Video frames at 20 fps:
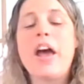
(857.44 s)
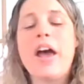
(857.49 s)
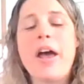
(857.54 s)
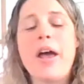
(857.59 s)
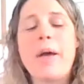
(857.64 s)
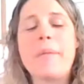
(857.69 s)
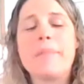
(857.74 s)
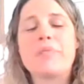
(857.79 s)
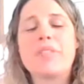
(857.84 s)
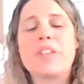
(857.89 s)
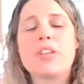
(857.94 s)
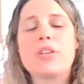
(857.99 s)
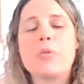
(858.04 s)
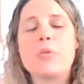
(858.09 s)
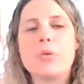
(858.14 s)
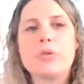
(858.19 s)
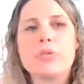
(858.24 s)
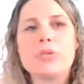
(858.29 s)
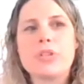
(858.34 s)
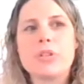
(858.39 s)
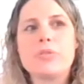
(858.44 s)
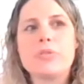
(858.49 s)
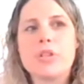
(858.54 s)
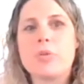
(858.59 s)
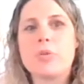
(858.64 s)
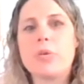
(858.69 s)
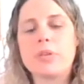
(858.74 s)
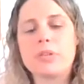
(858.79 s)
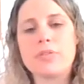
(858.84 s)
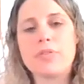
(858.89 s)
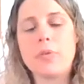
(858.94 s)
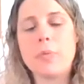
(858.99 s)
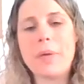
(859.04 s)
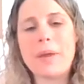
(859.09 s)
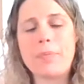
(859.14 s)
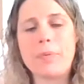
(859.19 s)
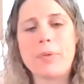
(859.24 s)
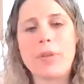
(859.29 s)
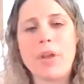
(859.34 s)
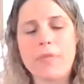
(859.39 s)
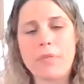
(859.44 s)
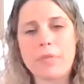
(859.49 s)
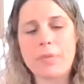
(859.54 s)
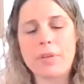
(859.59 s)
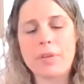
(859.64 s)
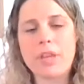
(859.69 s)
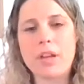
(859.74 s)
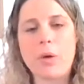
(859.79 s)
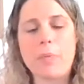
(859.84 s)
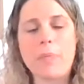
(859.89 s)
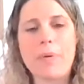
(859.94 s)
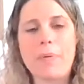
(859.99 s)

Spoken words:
You also do ones for people that have,